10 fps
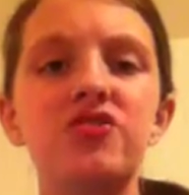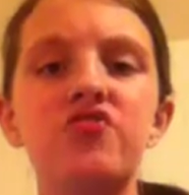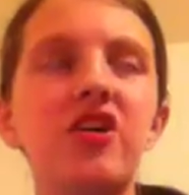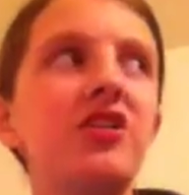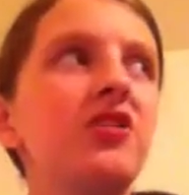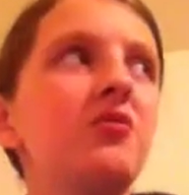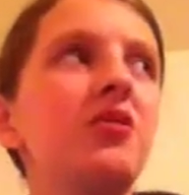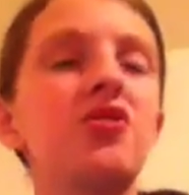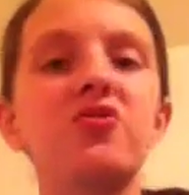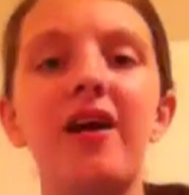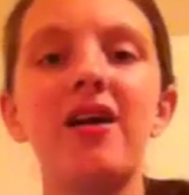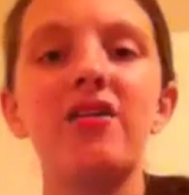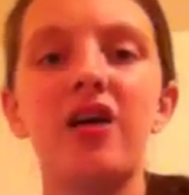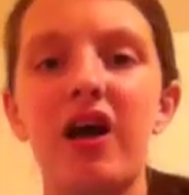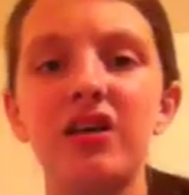You felt you were gonna cry
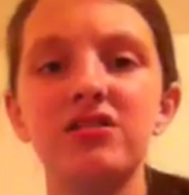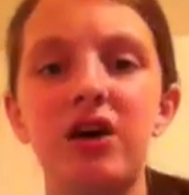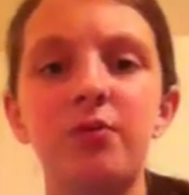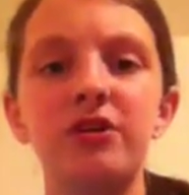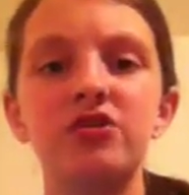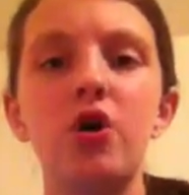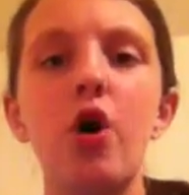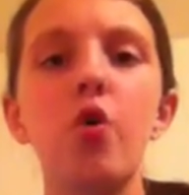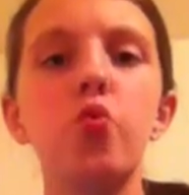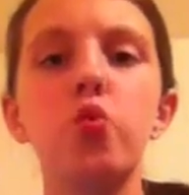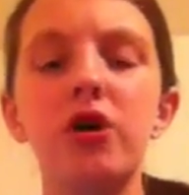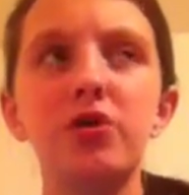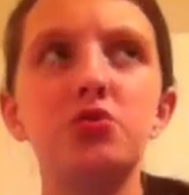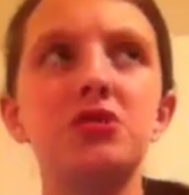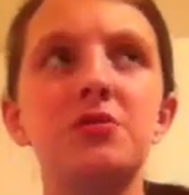your eyes out because Woody
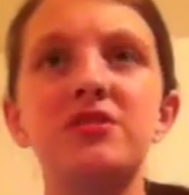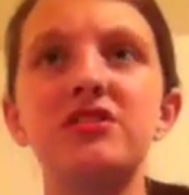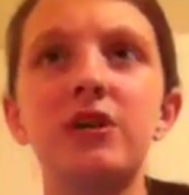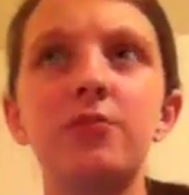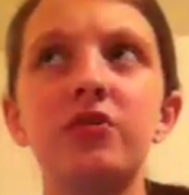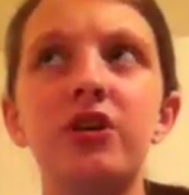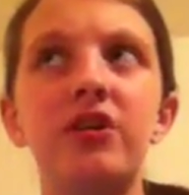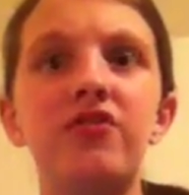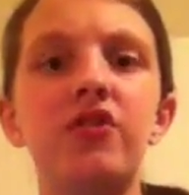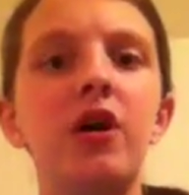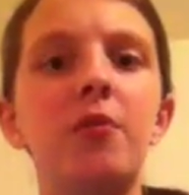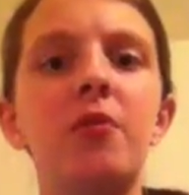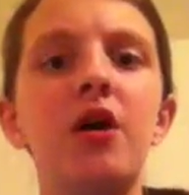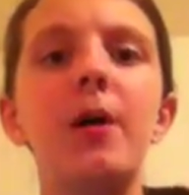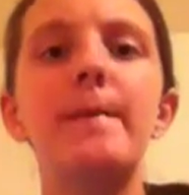was gonna be separated from
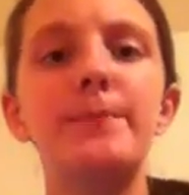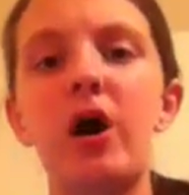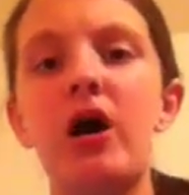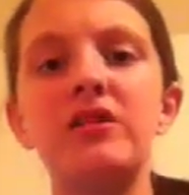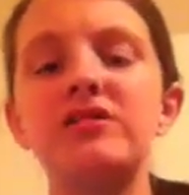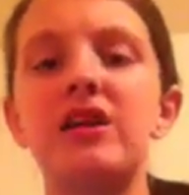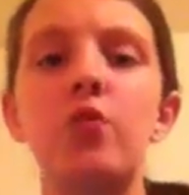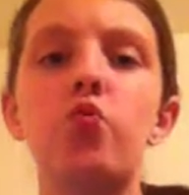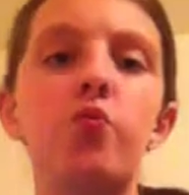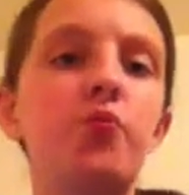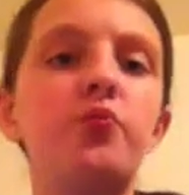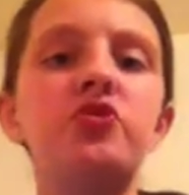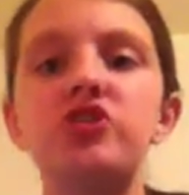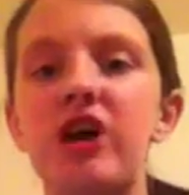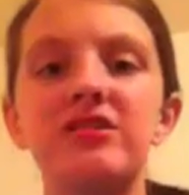Buzz and
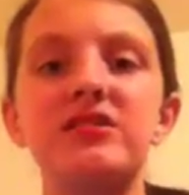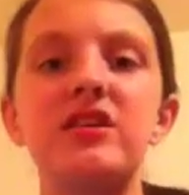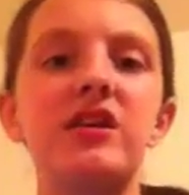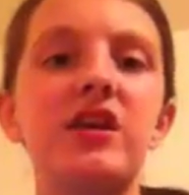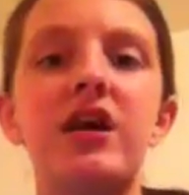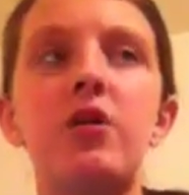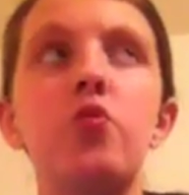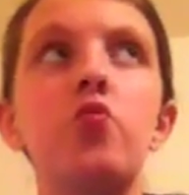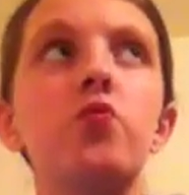Jessie and